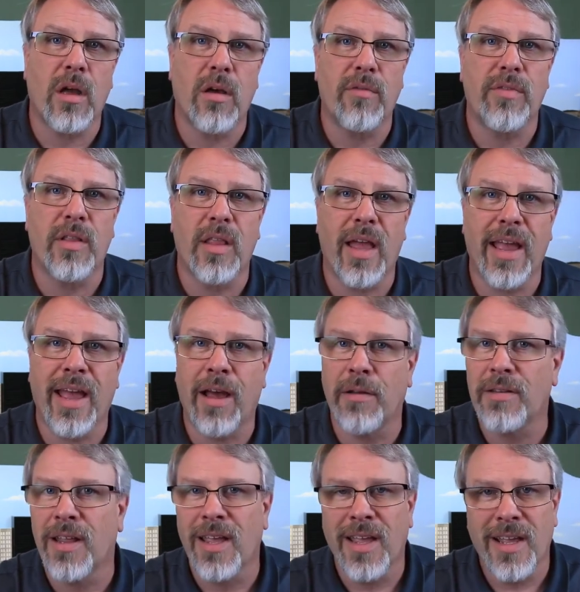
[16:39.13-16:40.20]
of the
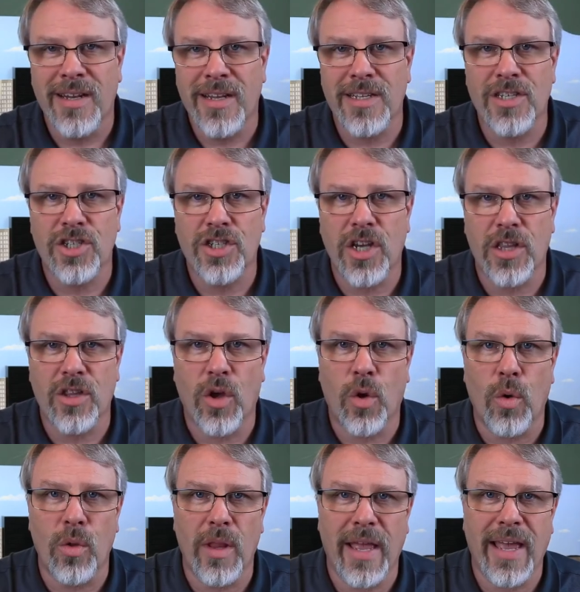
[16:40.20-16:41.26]
layout, it doesn't shut the
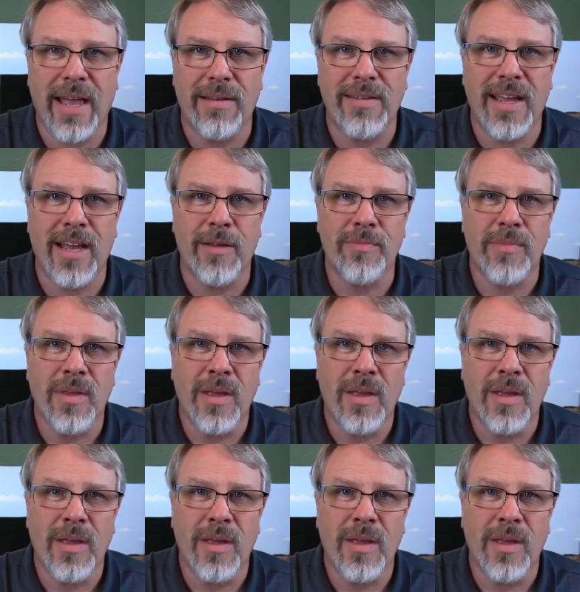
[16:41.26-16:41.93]
whole layout down.